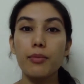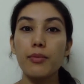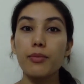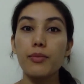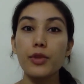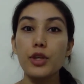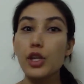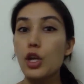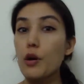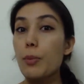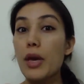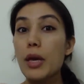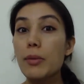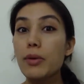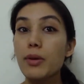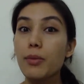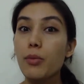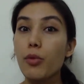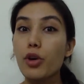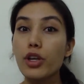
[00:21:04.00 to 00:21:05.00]

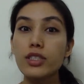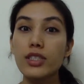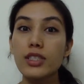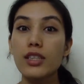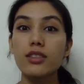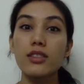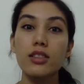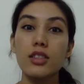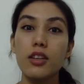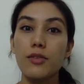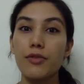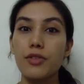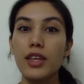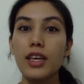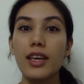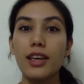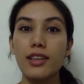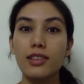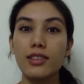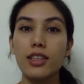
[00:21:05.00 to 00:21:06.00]
maybe more sensitive
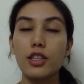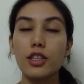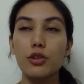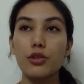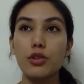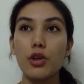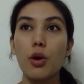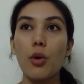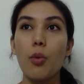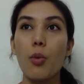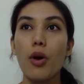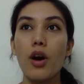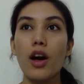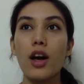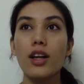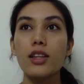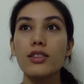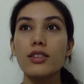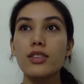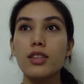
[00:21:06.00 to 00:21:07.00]
things. Like, you don't
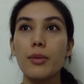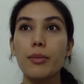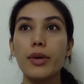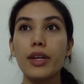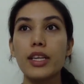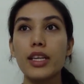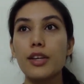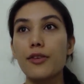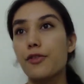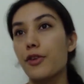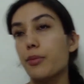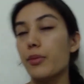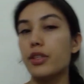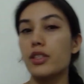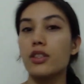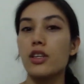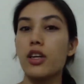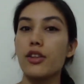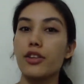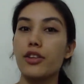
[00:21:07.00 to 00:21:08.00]
want somebody from
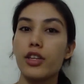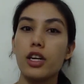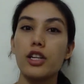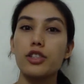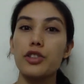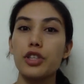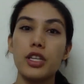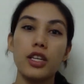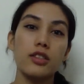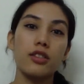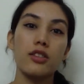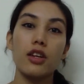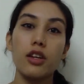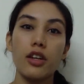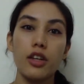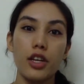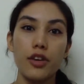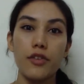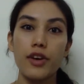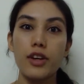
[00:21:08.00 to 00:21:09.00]
another country that's not
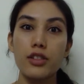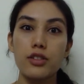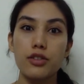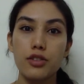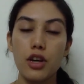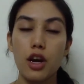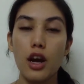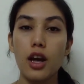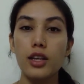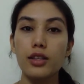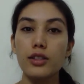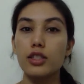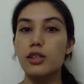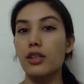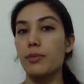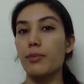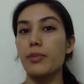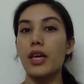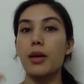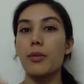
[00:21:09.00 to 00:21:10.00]
in your restaurant
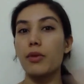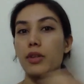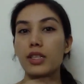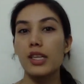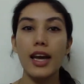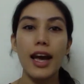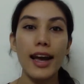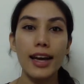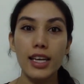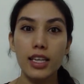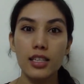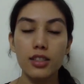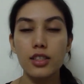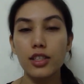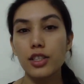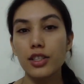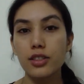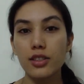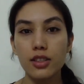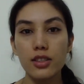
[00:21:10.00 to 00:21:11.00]
to be able to hack into
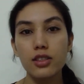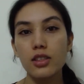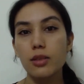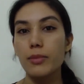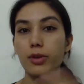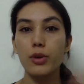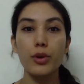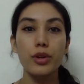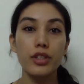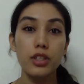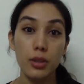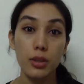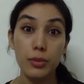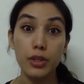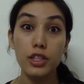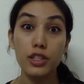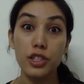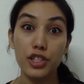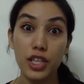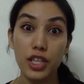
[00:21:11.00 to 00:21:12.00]
your system and order a
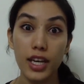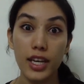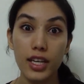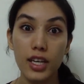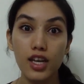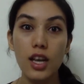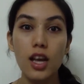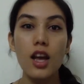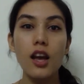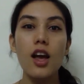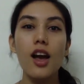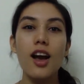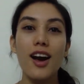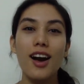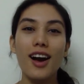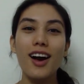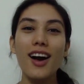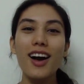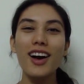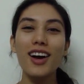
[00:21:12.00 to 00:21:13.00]
milkshake.
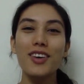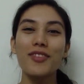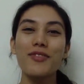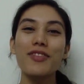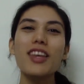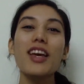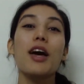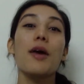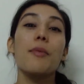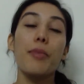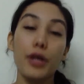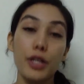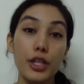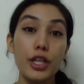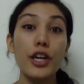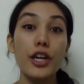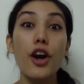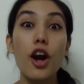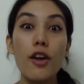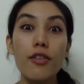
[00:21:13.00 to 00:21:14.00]
But
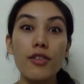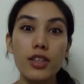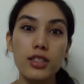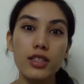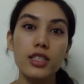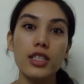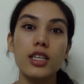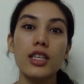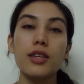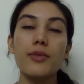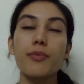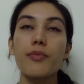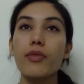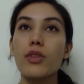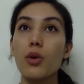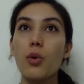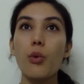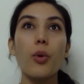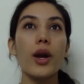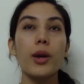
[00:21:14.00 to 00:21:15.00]
there are obviously
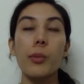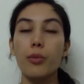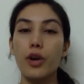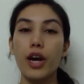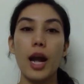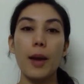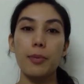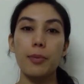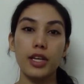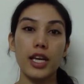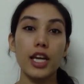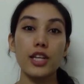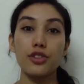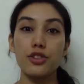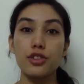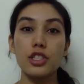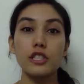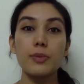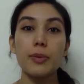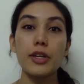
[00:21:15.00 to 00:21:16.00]
way more
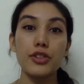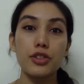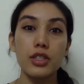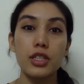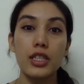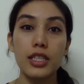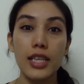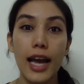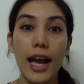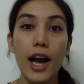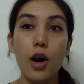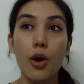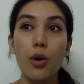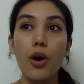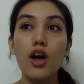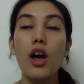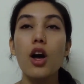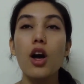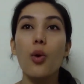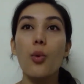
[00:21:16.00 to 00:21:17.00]
applications, especially now
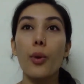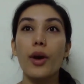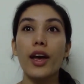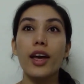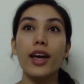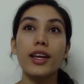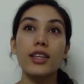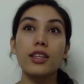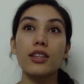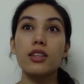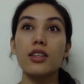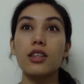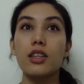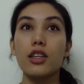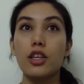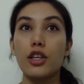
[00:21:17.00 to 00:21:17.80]
when,